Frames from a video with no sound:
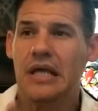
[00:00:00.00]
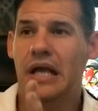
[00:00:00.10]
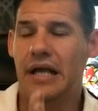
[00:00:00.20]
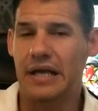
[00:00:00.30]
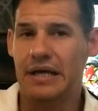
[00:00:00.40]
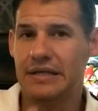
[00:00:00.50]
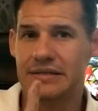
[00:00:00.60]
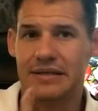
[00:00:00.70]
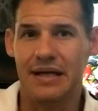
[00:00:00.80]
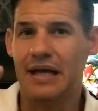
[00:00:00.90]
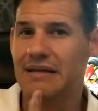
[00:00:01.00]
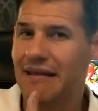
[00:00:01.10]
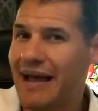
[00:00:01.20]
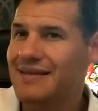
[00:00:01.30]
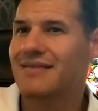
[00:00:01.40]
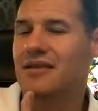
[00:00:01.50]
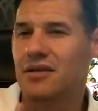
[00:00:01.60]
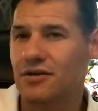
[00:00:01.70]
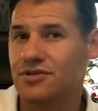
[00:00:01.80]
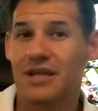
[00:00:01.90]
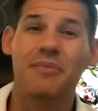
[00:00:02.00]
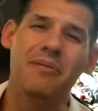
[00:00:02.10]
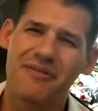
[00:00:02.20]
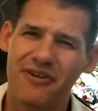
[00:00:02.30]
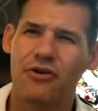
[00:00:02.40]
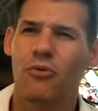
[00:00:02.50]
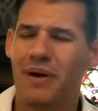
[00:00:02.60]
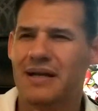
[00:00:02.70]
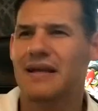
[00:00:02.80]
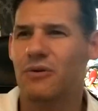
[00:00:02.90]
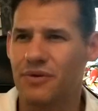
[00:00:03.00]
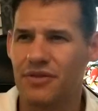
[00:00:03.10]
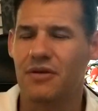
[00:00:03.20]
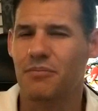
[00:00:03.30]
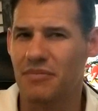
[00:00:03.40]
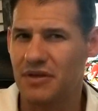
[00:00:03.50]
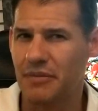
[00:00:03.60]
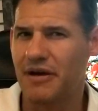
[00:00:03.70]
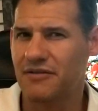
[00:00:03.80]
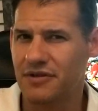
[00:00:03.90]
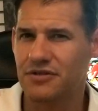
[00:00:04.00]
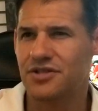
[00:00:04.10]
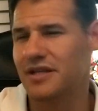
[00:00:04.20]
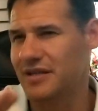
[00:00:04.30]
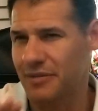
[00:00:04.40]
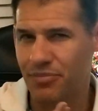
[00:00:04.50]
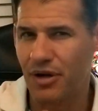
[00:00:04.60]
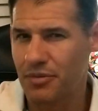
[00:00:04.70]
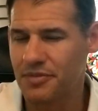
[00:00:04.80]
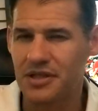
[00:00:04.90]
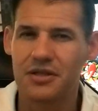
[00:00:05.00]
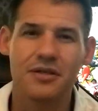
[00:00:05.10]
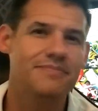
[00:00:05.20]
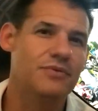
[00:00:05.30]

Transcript: and I lack the understanding. Maybe if I go back now with the amount of understanding, I probably could.